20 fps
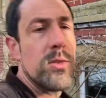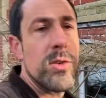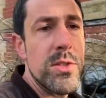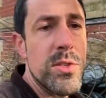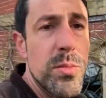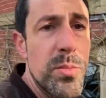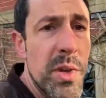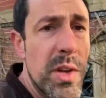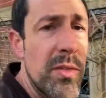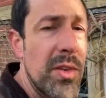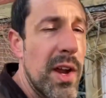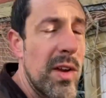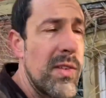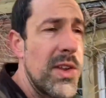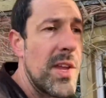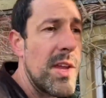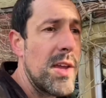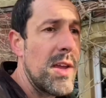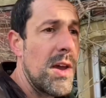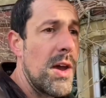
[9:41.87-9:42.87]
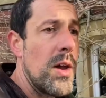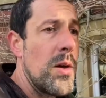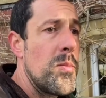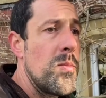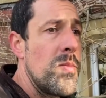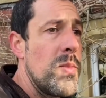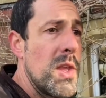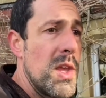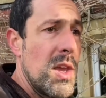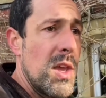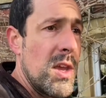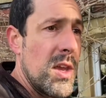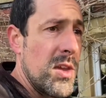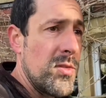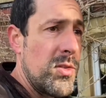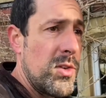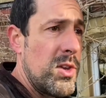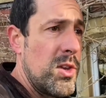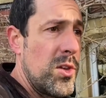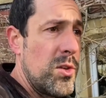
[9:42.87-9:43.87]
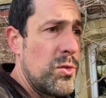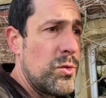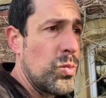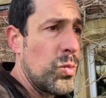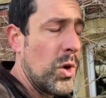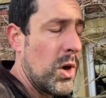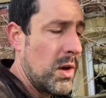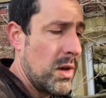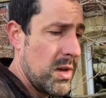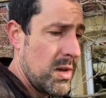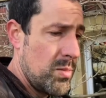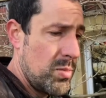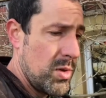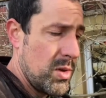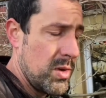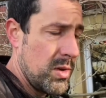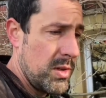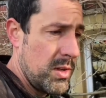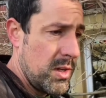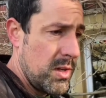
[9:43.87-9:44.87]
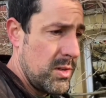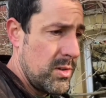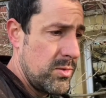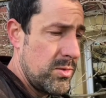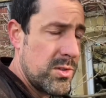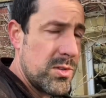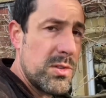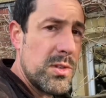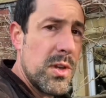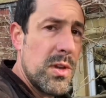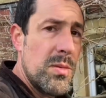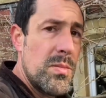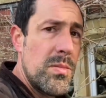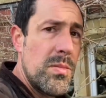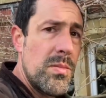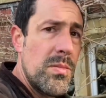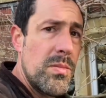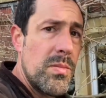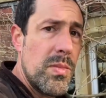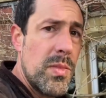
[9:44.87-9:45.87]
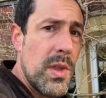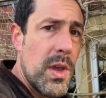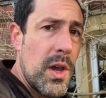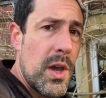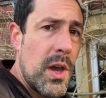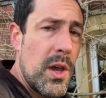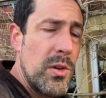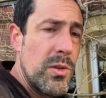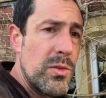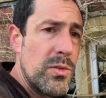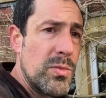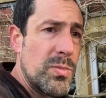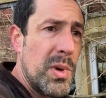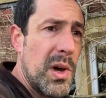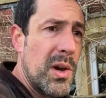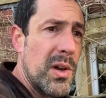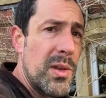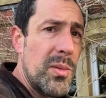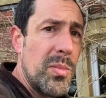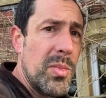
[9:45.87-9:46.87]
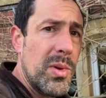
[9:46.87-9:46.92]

is a bit around here. If you use wire, but use some hose pipe,